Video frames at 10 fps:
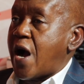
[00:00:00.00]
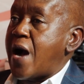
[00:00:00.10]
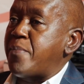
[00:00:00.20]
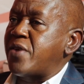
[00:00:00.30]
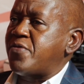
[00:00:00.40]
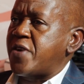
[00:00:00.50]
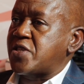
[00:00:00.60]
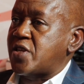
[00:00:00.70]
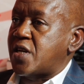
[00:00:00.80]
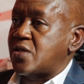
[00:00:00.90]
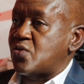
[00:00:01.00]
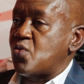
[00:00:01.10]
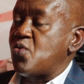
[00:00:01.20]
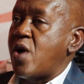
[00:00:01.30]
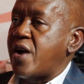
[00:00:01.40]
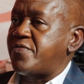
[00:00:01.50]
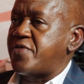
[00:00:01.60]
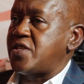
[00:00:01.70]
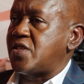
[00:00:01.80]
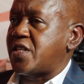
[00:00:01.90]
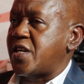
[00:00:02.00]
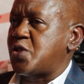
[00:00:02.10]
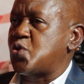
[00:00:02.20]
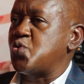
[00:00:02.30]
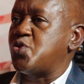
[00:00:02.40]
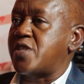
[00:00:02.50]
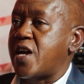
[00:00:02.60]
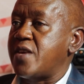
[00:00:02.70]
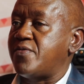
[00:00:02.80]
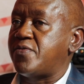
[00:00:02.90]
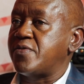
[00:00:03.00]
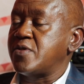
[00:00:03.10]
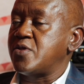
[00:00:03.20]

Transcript: are manufacturers who have registered to drive